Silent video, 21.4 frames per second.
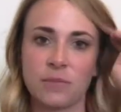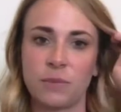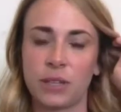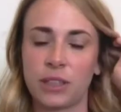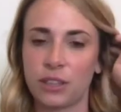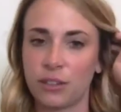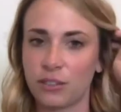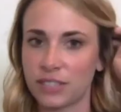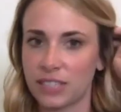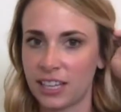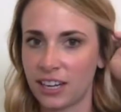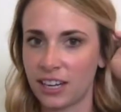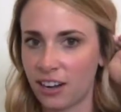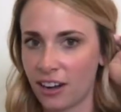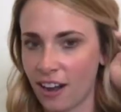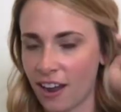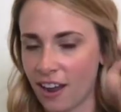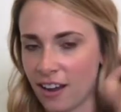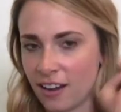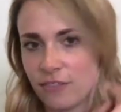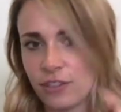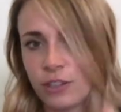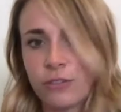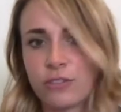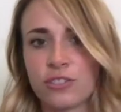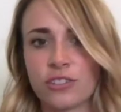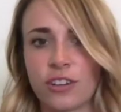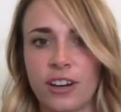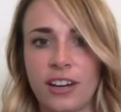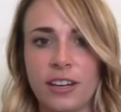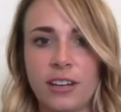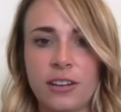with those that are ahead of you and
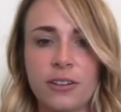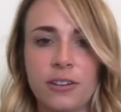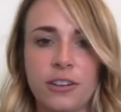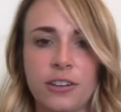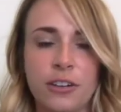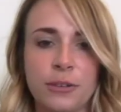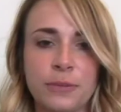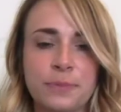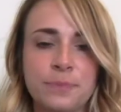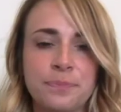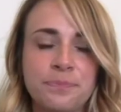training you.